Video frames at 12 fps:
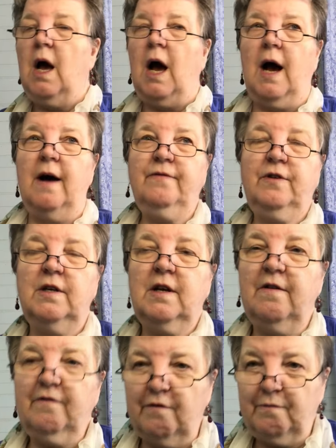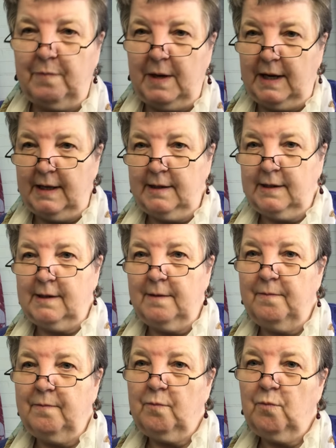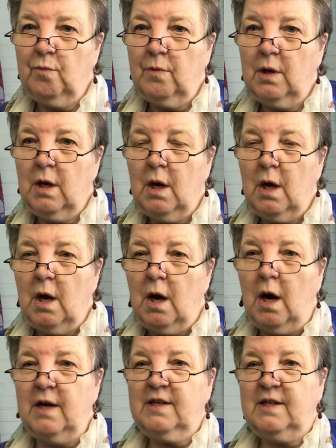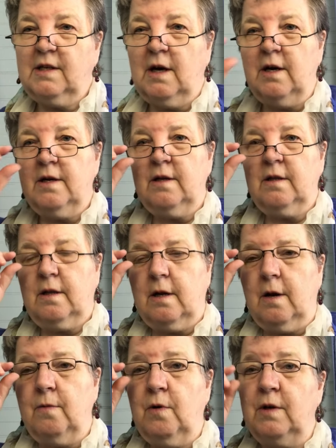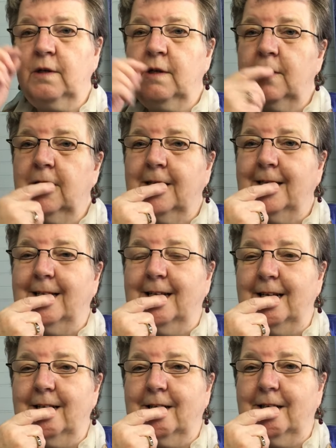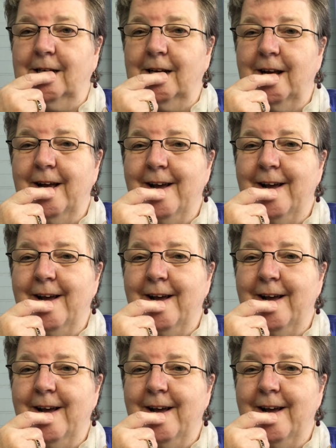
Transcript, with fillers: After Dove of Peace, I decided that I wanted Stitch,